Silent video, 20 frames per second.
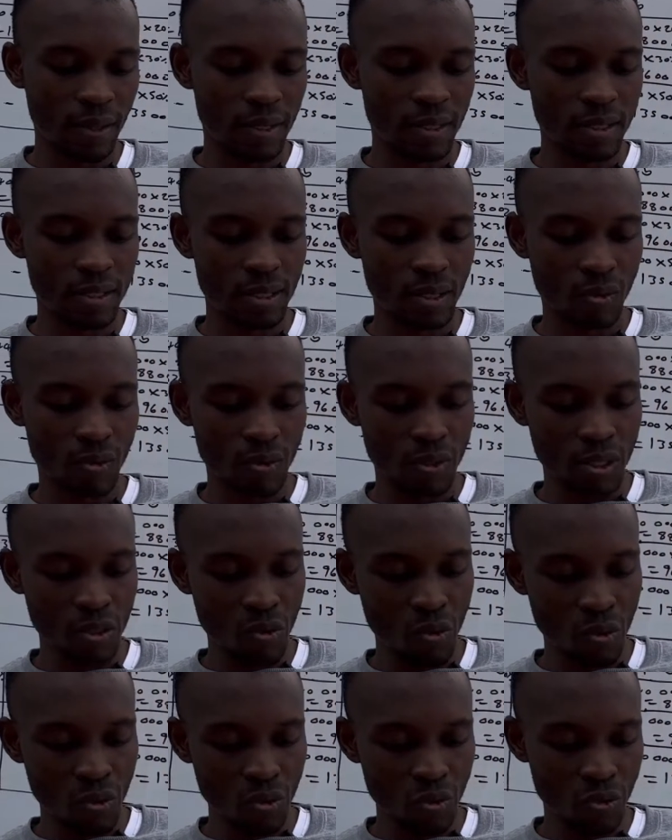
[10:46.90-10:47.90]
security
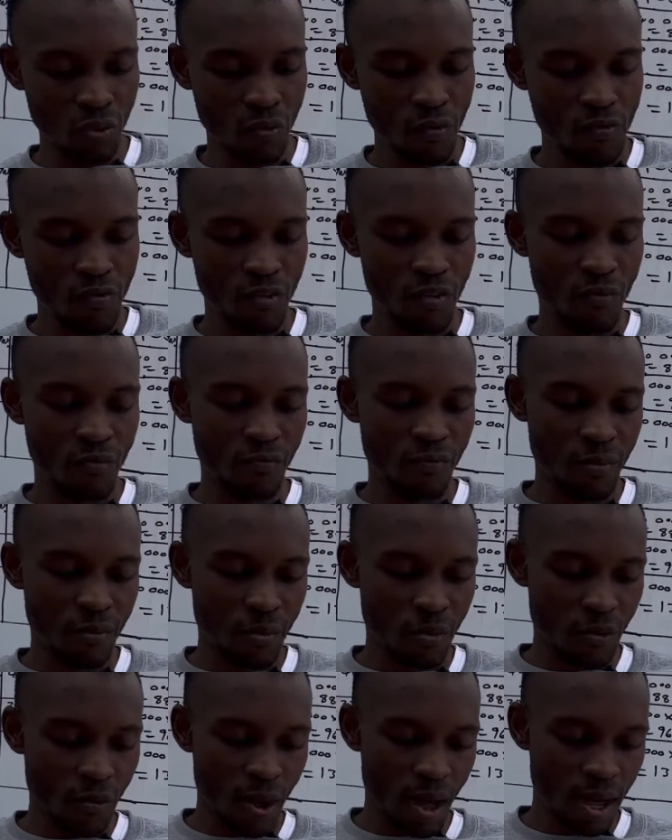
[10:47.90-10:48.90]
cost from
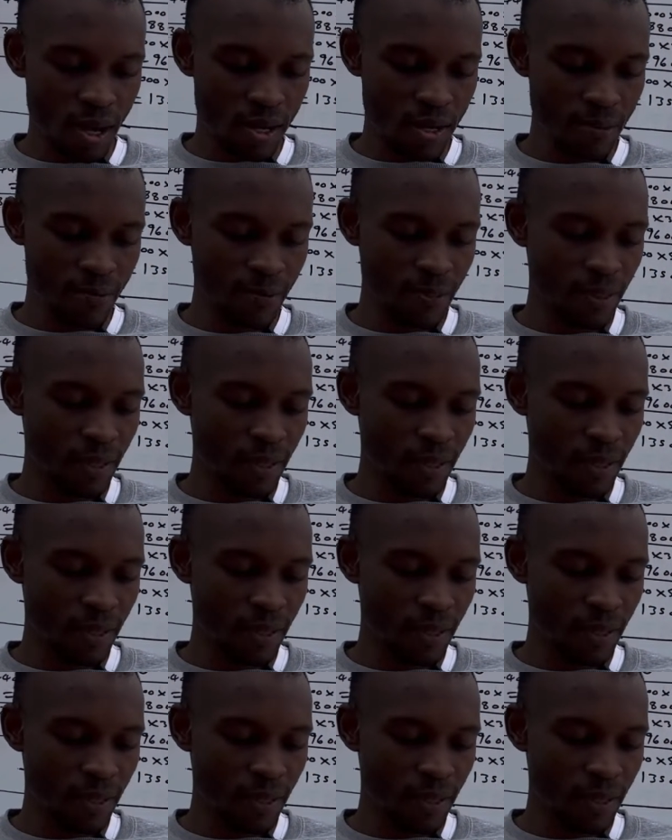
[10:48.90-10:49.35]
February.